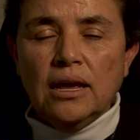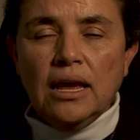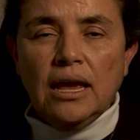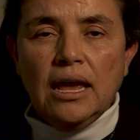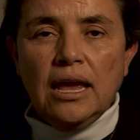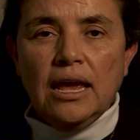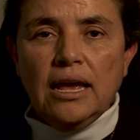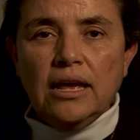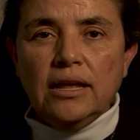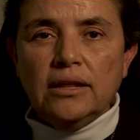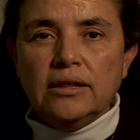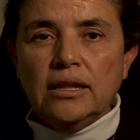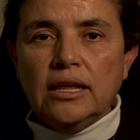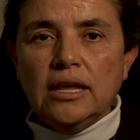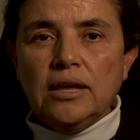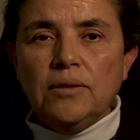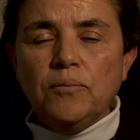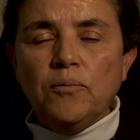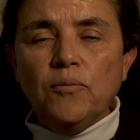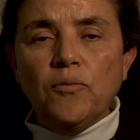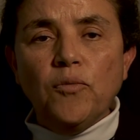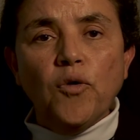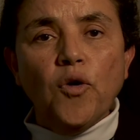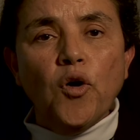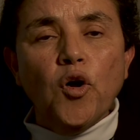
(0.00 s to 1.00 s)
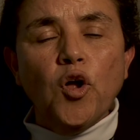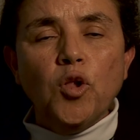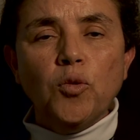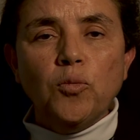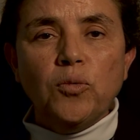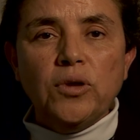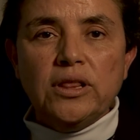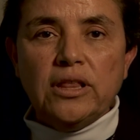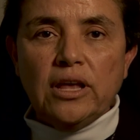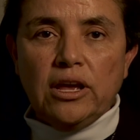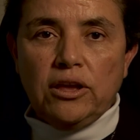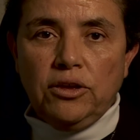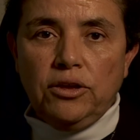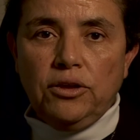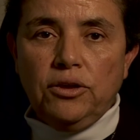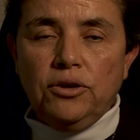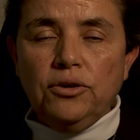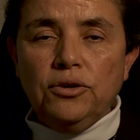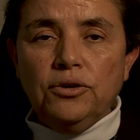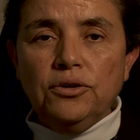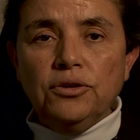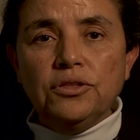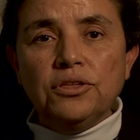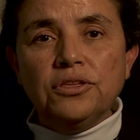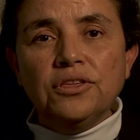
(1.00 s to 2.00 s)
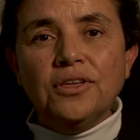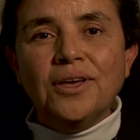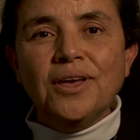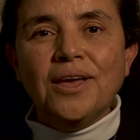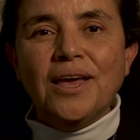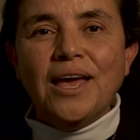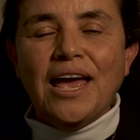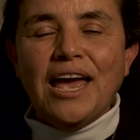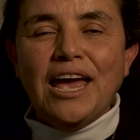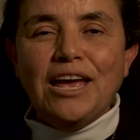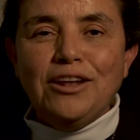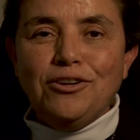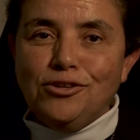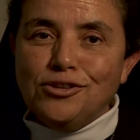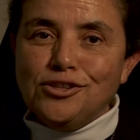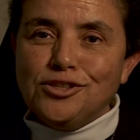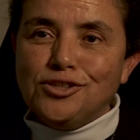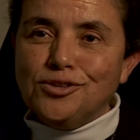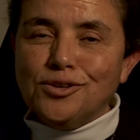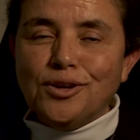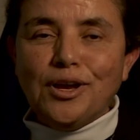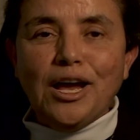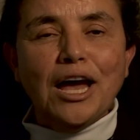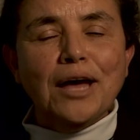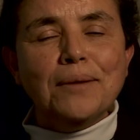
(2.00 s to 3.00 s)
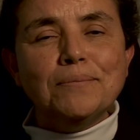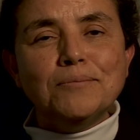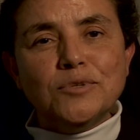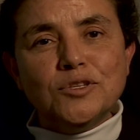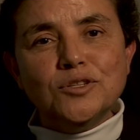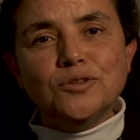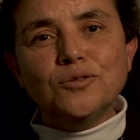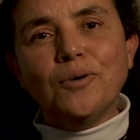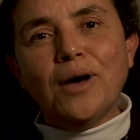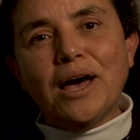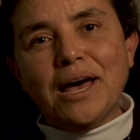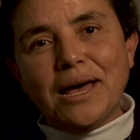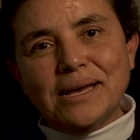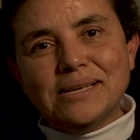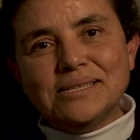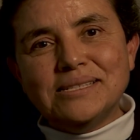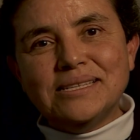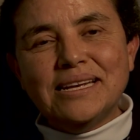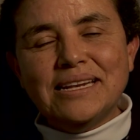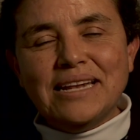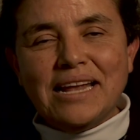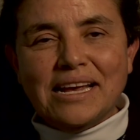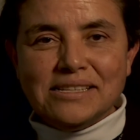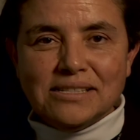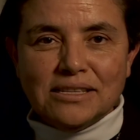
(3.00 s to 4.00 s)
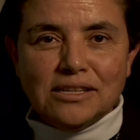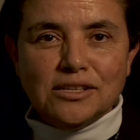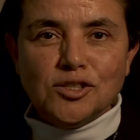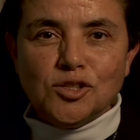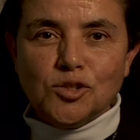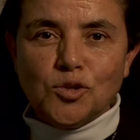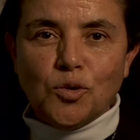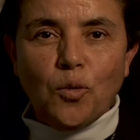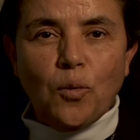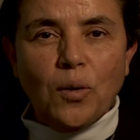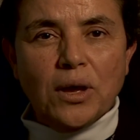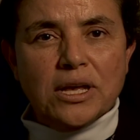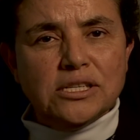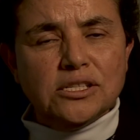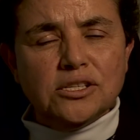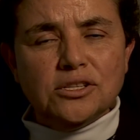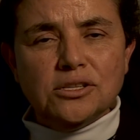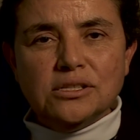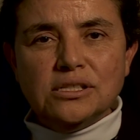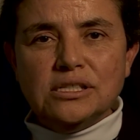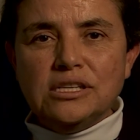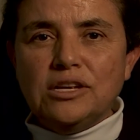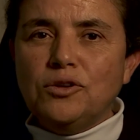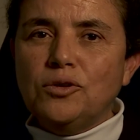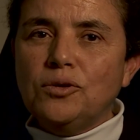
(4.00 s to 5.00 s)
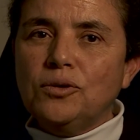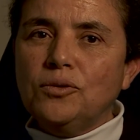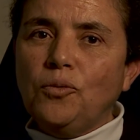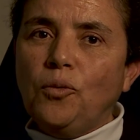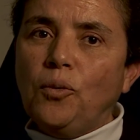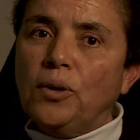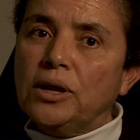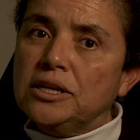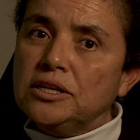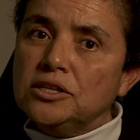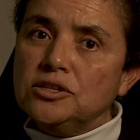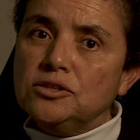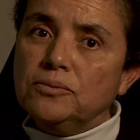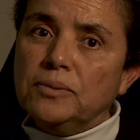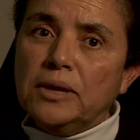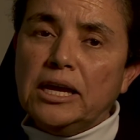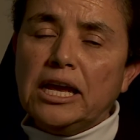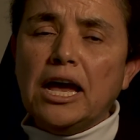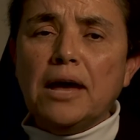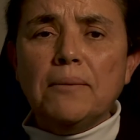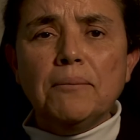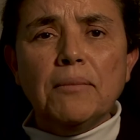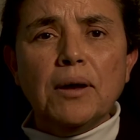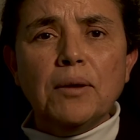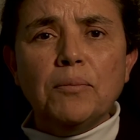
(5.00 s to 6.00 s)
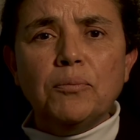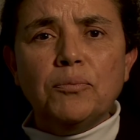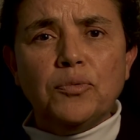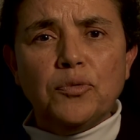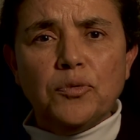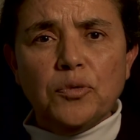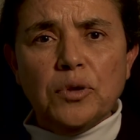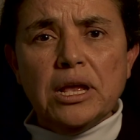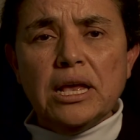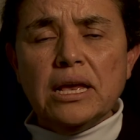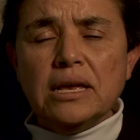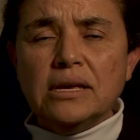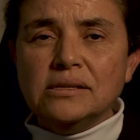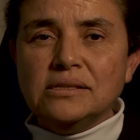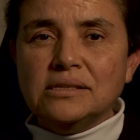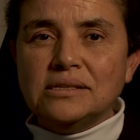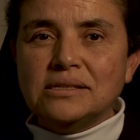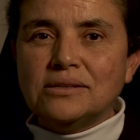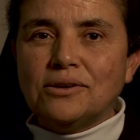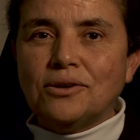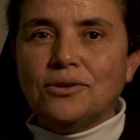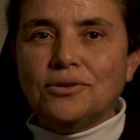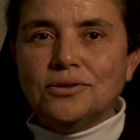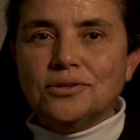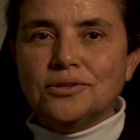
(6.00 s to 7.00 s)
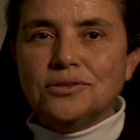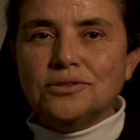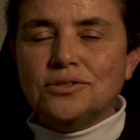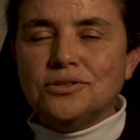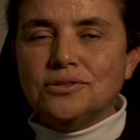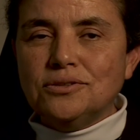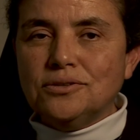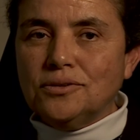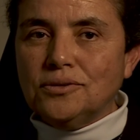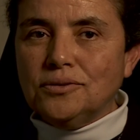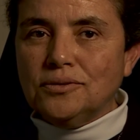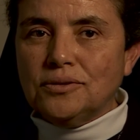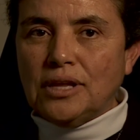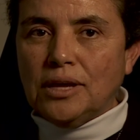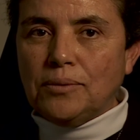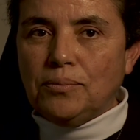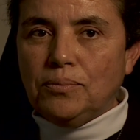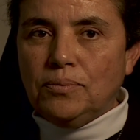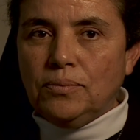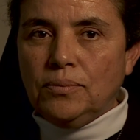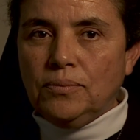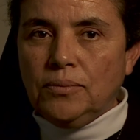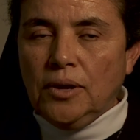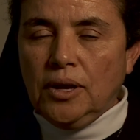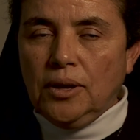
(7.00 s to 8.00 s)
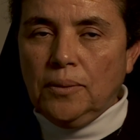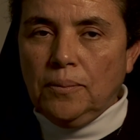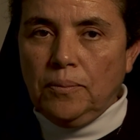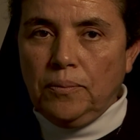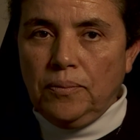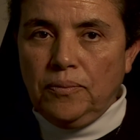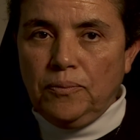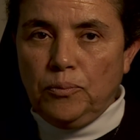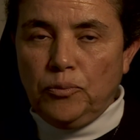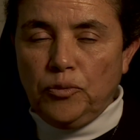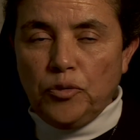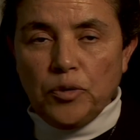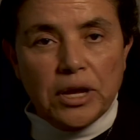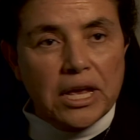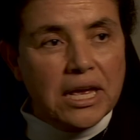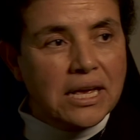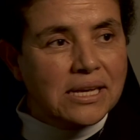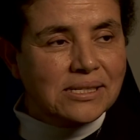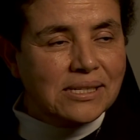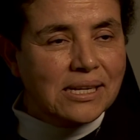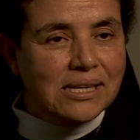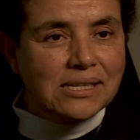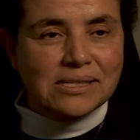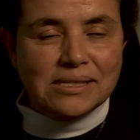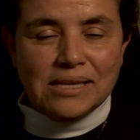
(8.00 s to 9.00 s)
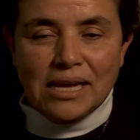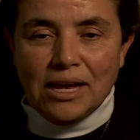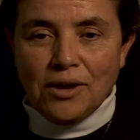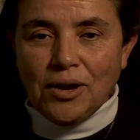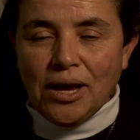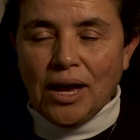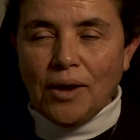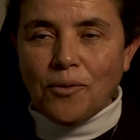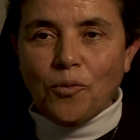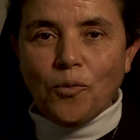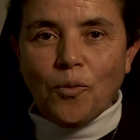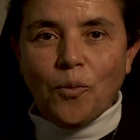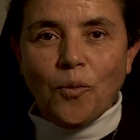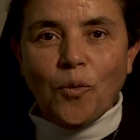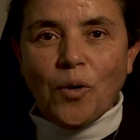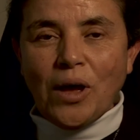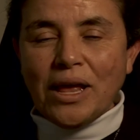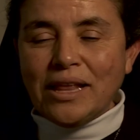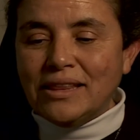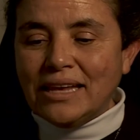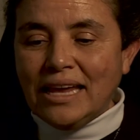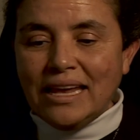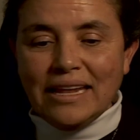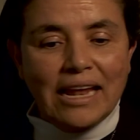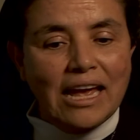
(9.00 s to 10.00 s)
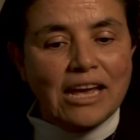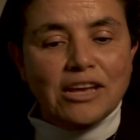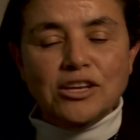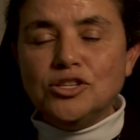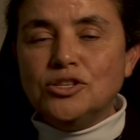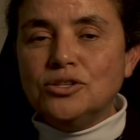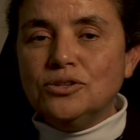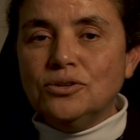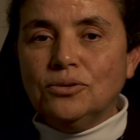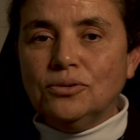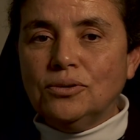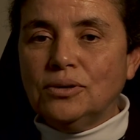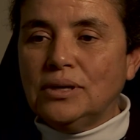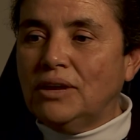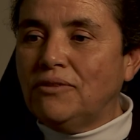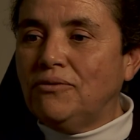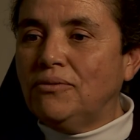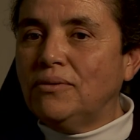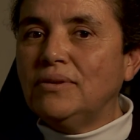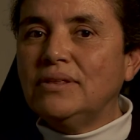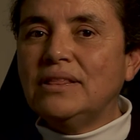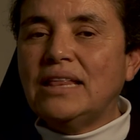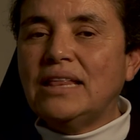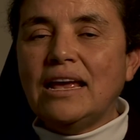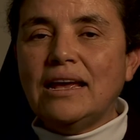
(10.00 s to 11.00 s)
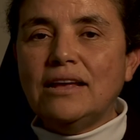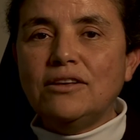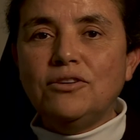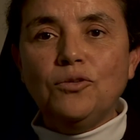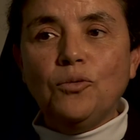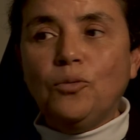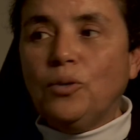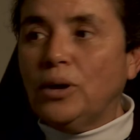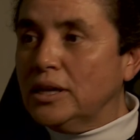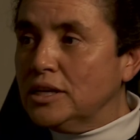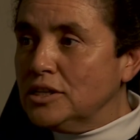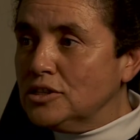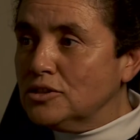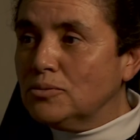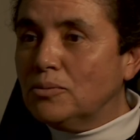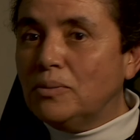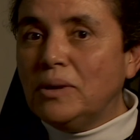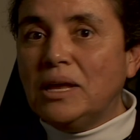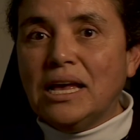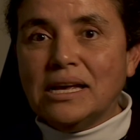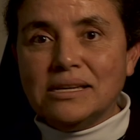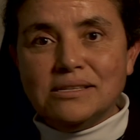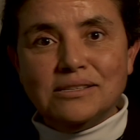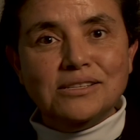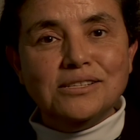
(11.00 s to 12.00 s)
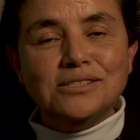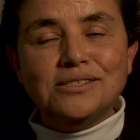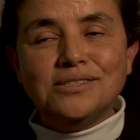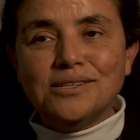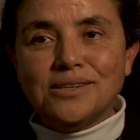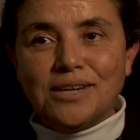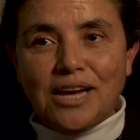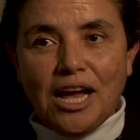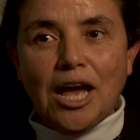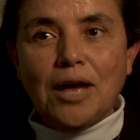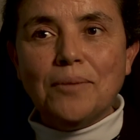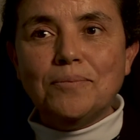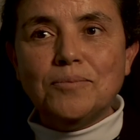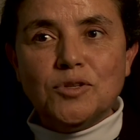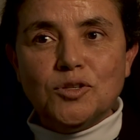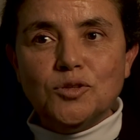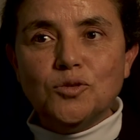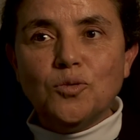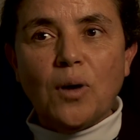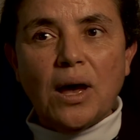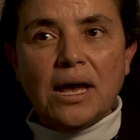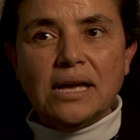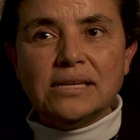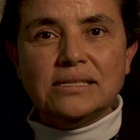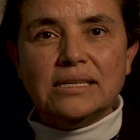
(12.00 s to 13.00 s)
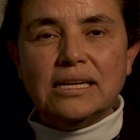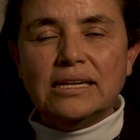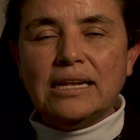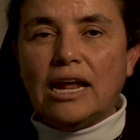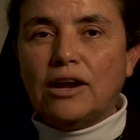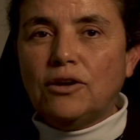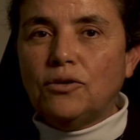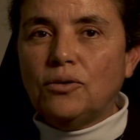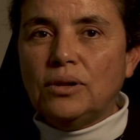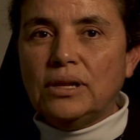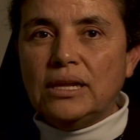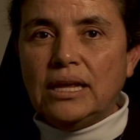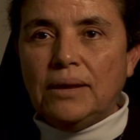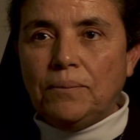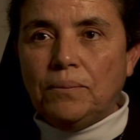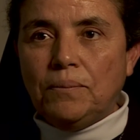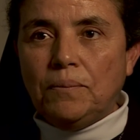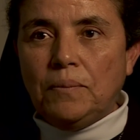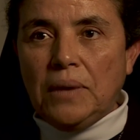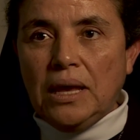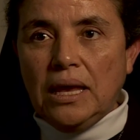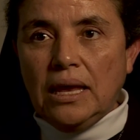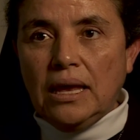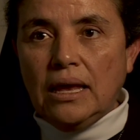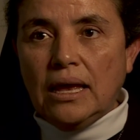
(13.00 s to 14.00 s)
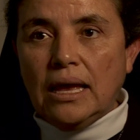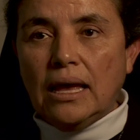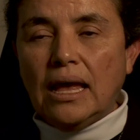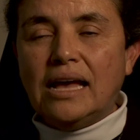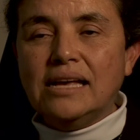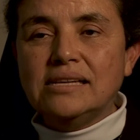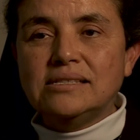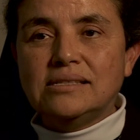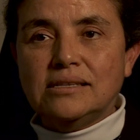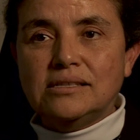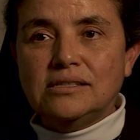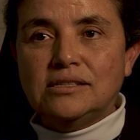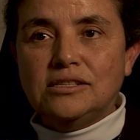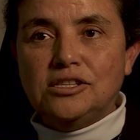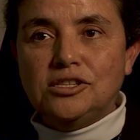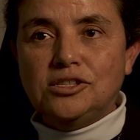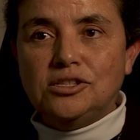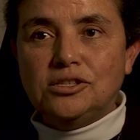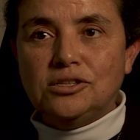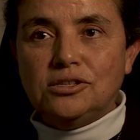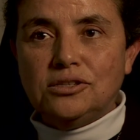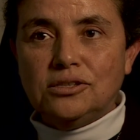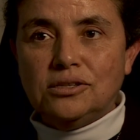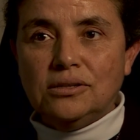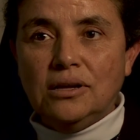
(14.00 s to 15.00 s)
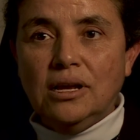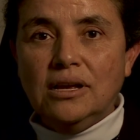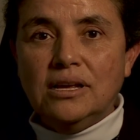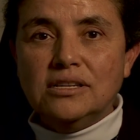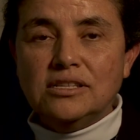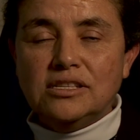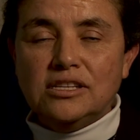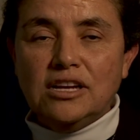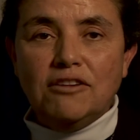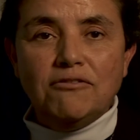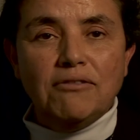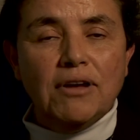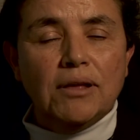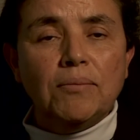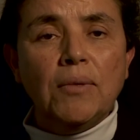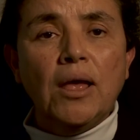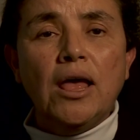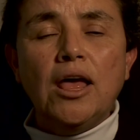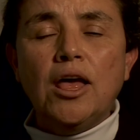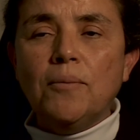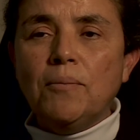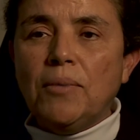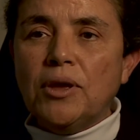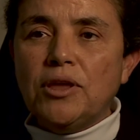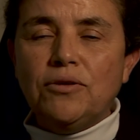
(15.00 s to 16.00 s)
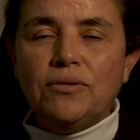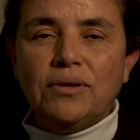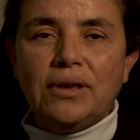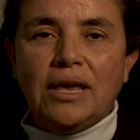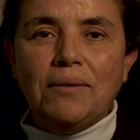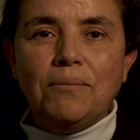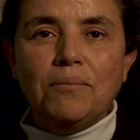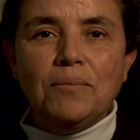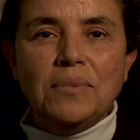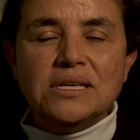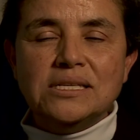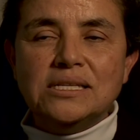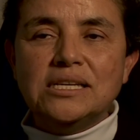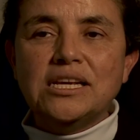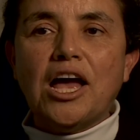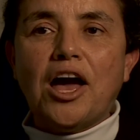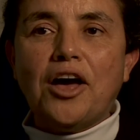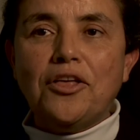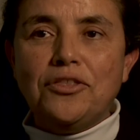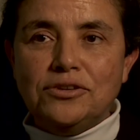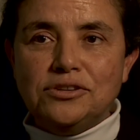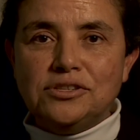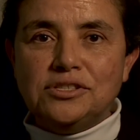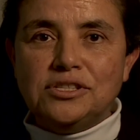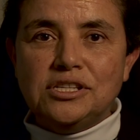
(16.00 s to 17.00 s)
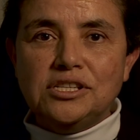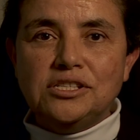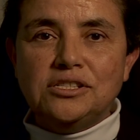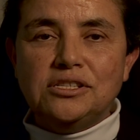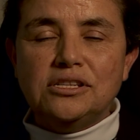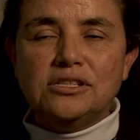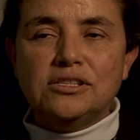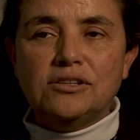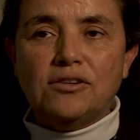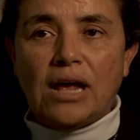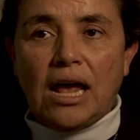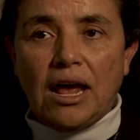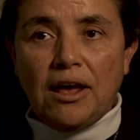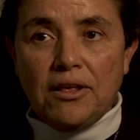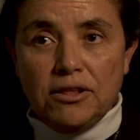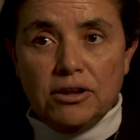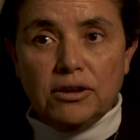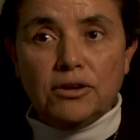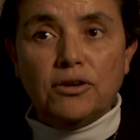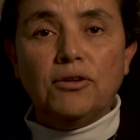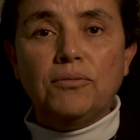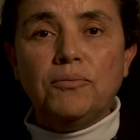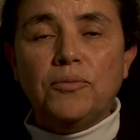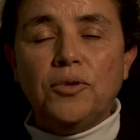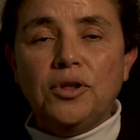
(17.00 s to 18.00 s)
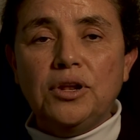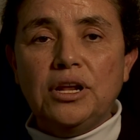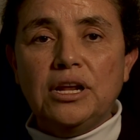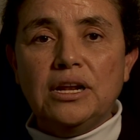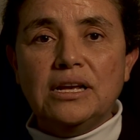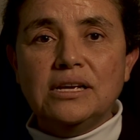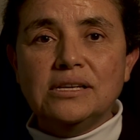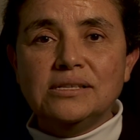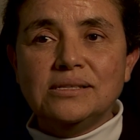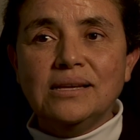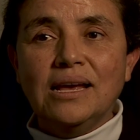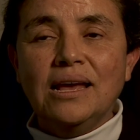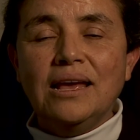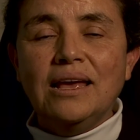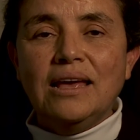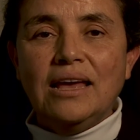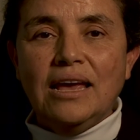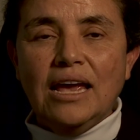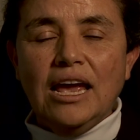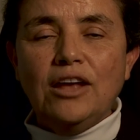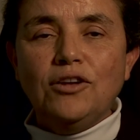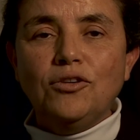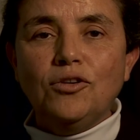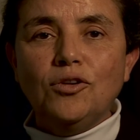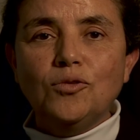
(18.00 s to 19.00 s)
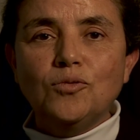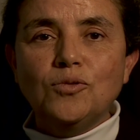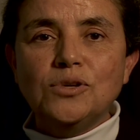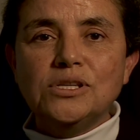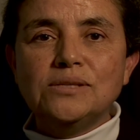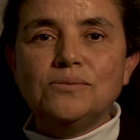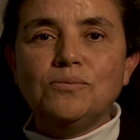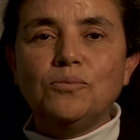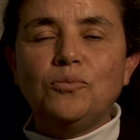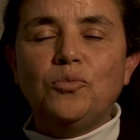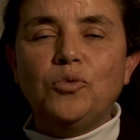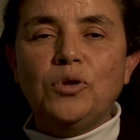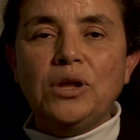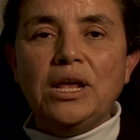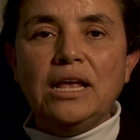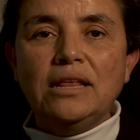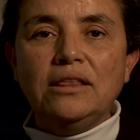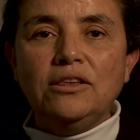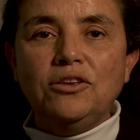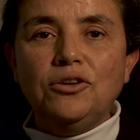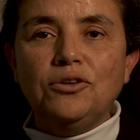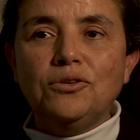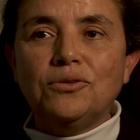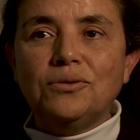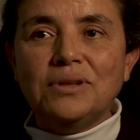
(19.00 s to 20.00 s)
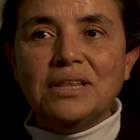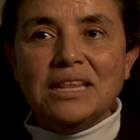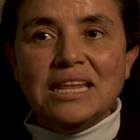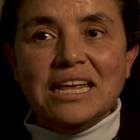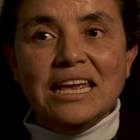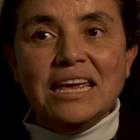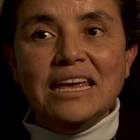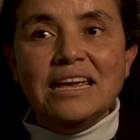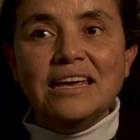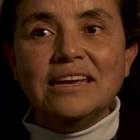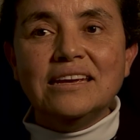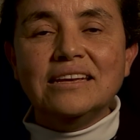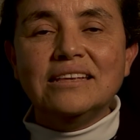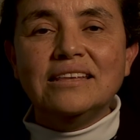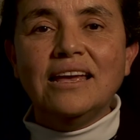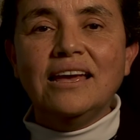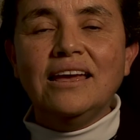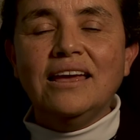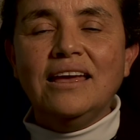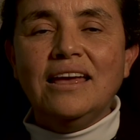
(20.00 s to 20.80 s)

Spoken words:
and involve with the youth. And also come to us and ask us questions. If you wanted to become a priest, go to the priest and say, what can I do? If you wanted to be a sister, come to us, and not only me as a sister servant, but you can visit other sisters or other communities and always bring your need